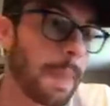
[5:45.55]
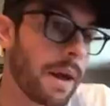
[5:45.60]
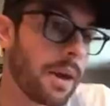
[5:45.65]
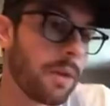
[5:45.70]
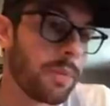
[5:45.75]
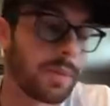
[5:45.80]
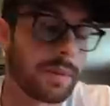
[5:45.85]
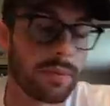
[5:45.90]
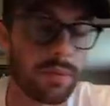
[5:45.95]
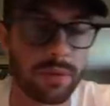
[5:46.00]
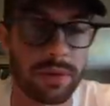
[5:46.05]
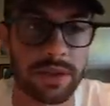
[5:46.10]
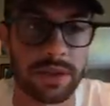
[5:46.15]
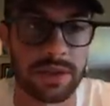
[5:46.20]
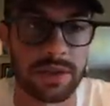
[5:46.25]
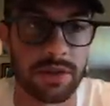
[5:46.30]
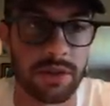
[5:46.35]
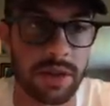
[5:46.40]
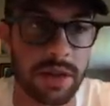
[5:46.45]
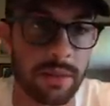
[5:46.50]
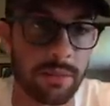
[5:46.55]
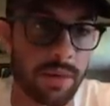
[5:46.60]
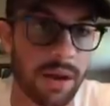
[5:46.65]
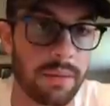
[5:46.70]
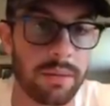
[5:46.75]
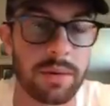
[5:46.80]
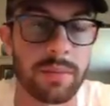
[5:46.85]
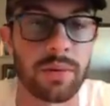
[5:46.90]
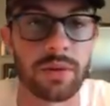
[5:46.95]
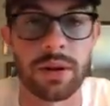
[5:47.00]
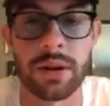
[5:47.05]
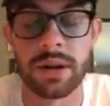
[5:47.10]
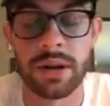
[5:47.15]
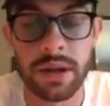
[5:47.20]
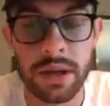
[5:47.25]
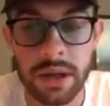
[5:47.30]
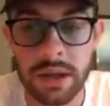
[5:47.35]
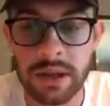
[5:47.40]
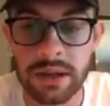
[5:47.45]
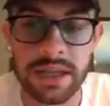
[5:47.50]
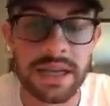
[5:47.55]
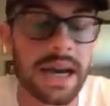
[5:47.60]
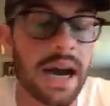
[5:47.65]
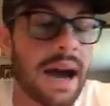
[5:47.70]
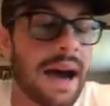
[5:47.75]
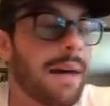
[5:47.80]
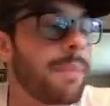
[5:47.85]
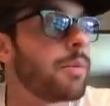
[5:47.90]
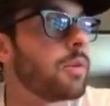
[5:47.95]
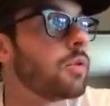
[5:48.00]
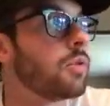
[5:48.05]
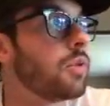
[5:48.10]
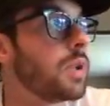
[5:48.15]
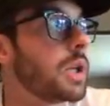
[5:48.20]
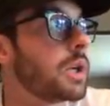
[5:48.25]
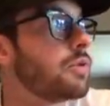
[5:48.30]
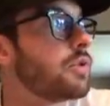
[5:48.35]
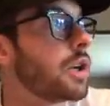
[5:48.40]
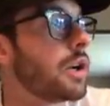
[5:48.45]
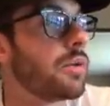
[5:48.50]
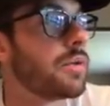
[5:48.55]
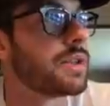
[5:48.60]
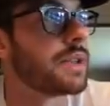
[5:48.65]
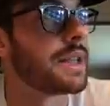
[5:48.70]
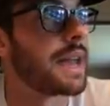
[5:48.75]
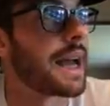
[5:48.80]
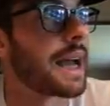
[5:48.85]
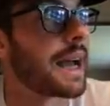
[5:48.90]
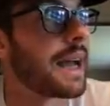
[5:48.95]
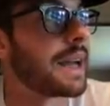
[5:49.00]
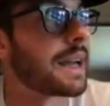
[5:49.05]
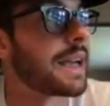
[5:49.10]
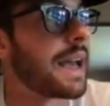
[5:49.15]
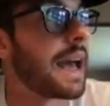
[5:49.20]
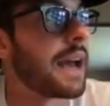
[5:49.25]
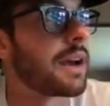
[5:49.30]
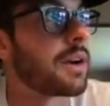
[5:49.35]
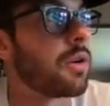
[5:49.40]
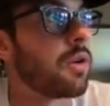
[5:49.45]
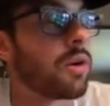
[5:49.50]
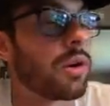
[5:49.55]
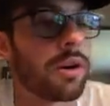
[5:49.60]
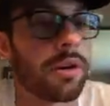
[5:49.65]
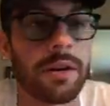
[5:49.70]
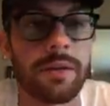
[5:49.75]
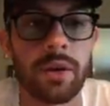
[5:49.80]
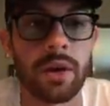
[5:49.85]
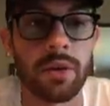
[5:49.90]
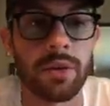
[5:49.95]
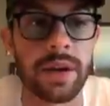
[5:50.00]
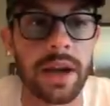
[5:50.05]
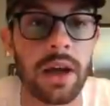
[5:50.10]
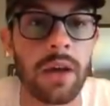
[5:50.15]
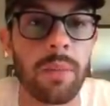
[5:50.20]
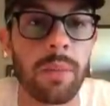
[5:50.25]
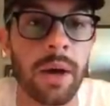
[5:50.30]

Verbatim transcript: I know people will disagree and probably put D-Hop or Julio Jones in that kind of category or even Odell.